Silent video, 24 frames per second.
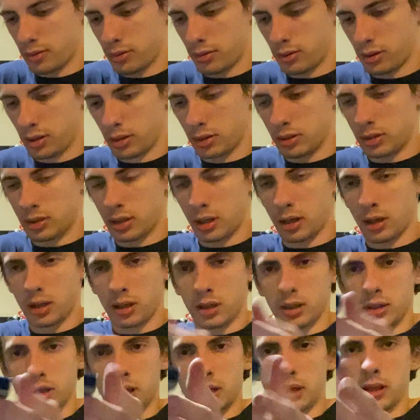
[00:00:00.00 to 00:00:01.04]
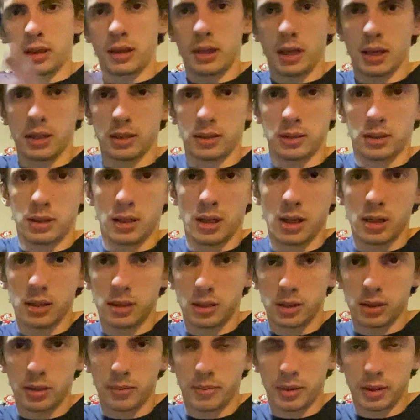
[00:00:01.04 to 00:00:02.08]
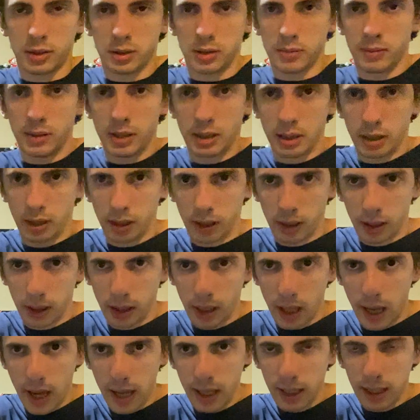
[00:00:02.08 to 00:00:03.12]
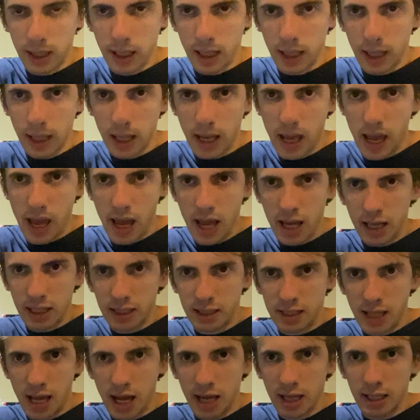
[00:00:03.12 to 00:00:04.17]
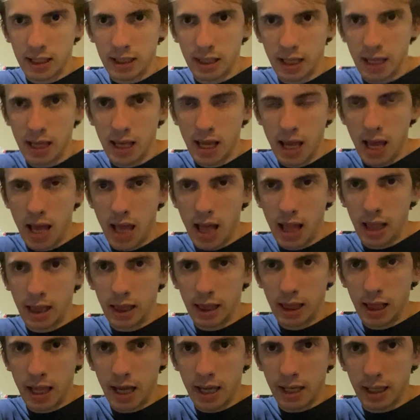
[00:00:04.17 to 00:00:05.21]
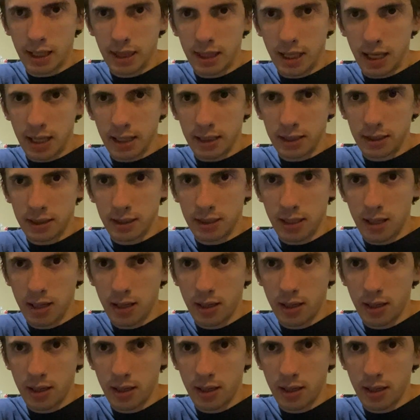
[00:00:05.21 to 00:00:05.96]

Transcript: You turn it like this. This is supposed to be like, exactly like this.